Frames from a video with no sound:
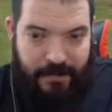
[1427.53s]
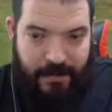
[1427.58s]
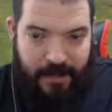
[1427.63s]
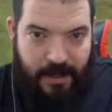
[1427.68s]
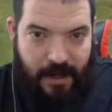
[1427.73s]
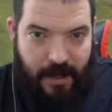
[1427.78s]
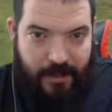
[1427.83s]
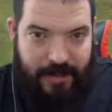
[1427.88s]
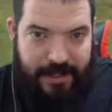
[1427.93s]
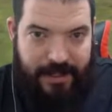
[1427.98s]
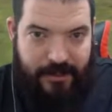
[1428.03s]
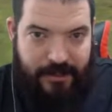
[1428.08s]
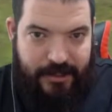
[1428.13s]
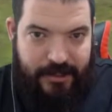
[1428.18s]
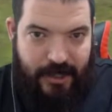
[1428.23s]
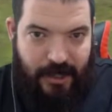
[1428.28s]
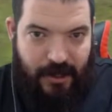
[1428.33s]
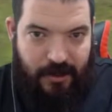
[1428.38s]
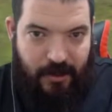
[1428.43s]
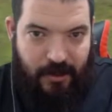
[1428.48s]
Going into
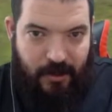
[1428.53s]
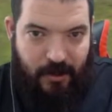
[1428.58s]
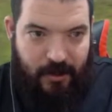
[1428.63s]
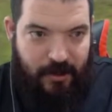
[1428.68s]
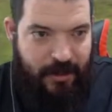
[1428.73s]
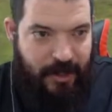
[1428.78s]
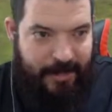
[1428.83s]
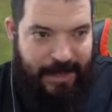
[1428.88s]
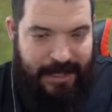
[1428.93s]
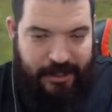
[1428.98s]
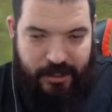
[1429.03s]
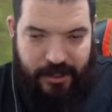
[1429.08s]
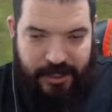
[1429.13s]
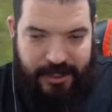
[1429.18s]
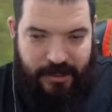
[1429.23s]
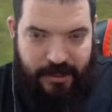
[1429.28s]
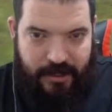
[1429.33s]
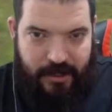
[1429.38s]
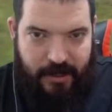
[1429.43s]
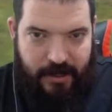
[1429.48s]
Star-Lord. I'm actually
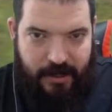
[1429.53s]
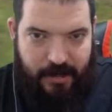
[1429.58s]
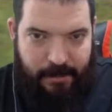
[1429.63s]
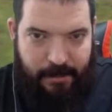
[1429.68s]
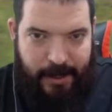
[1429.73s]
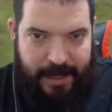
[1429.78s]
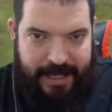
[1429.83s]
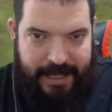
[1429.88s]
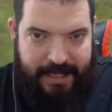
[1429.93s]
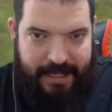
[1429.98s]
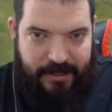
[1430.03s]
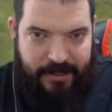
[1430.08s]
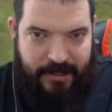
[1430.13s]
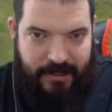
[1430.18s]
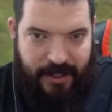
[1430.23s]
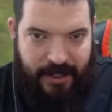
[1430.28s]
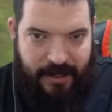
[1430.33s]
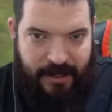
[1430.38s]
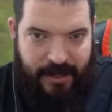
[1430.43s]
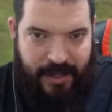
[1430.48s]
going to ping
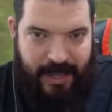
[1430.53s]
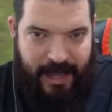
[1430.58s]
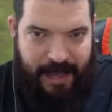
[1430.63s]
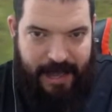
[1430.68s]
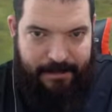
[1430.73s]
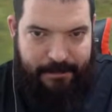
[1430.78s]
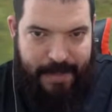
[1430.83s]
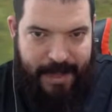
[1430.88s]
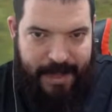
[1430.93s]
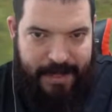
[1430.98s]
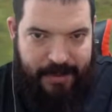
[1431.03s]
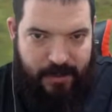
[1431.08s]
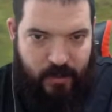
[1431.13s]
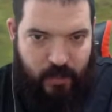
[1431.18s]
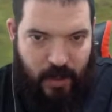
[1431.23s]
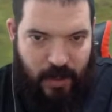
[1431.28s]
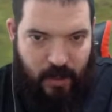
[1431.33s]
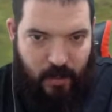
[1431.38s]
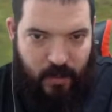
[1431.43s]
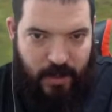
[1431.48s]
into Ant-Man as
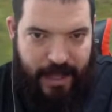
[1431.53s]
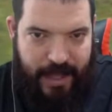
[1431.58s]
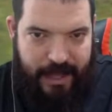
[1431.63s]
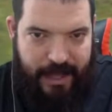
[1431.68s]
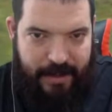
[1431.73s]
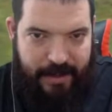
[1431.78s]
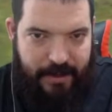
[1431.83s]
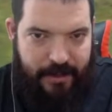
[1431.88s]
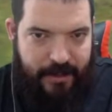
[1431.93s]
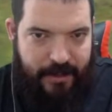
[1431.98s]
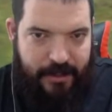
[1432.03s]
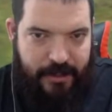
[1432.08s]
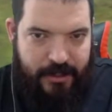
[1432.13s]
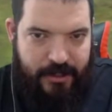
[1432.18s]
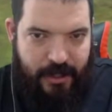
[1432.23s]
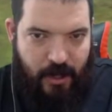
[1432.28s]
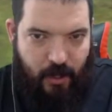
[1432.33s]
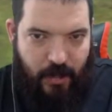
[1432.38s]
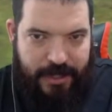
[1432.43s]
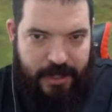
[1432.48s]
well there,
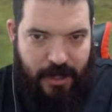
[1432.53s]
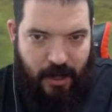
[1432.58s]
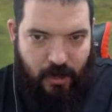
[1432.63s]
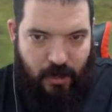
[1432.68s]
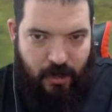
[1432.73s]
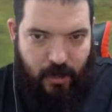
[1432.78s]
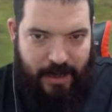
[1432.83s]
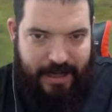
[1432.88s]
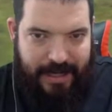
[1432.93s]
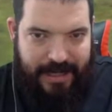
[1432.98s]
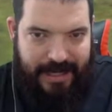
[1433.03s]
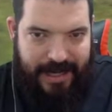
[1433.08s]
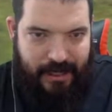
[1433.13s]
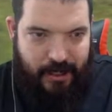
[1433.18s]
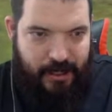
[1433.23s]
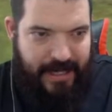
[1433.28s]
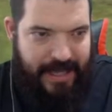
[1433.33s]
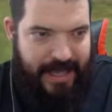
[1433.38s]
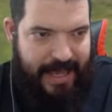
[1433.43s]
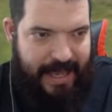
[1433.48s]
so we know that we can
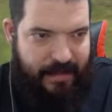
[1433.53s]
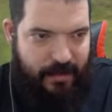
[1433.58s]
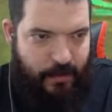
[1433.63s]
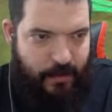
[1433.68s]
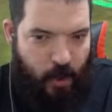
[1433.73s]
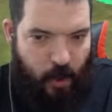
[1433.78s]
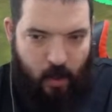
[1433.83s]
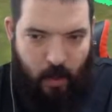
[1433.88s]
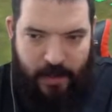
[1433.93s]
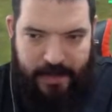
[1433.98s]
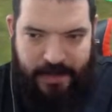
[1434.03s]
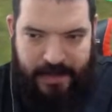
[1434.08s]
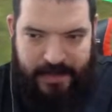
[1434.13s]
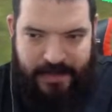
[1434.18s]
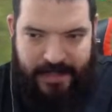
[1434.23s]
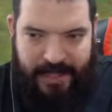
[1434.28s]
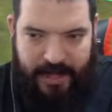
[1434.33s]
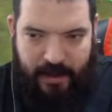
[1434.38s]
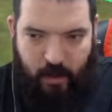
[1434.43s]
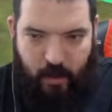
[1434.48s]
actually hit them all with
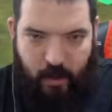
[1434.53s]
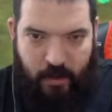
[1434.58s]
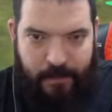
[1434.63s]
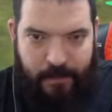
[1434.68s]
this heal.